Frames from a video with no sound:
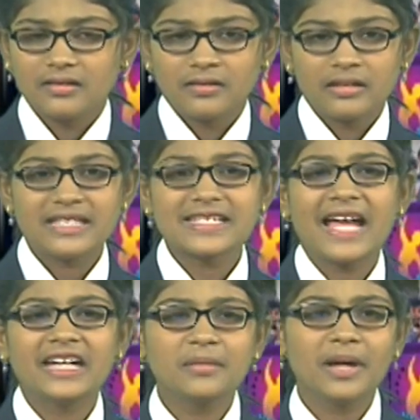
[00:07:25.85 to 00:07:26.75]

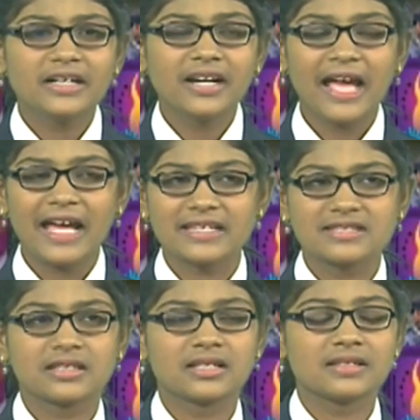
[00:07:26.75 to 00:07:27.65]
antimatter
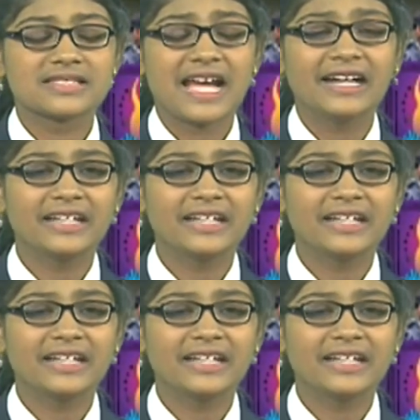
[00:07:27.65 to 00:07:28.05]
has started